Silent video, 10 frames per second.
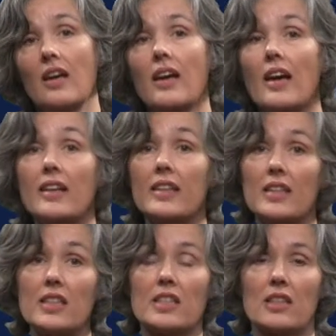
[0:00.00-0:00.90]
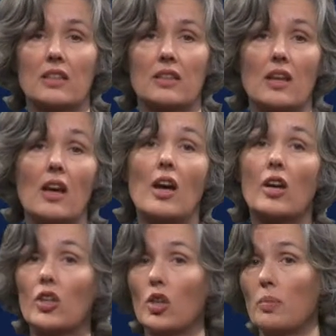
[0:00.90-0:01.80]
In addition, a
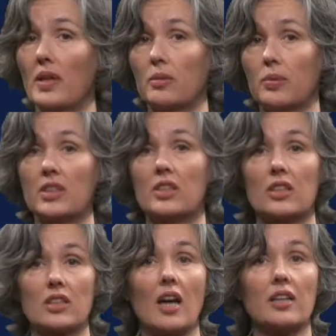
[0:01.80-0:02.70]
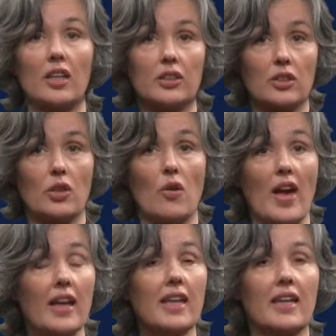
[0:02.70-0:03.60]
qubit which does not undergo
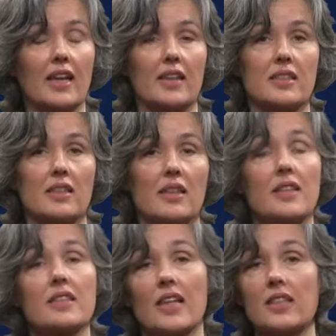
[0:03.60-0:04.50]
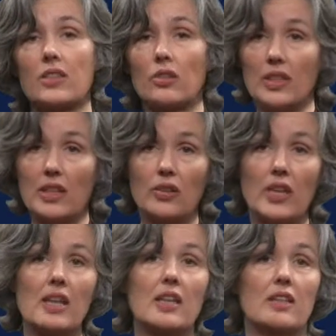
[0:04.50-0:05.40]
any gate tends to
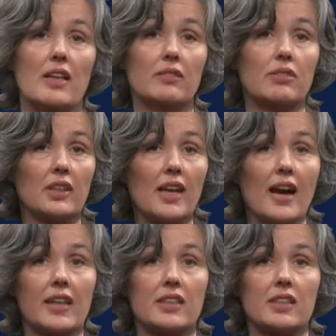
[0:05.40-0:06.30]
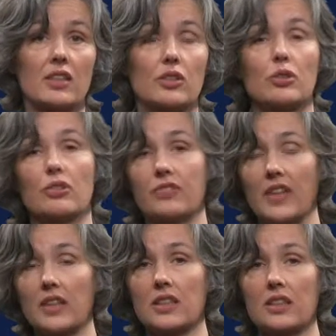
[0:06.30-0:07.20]
decohere and relax to a
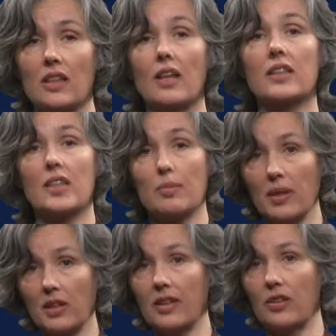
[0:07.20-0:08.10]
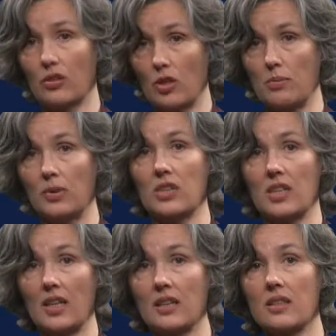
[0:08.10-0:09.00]
fixed, typically thermal
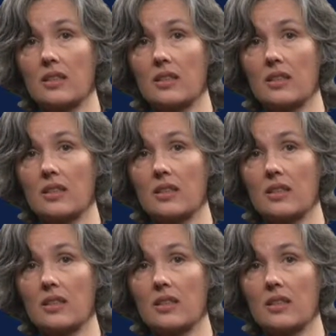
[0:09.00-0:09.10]
state.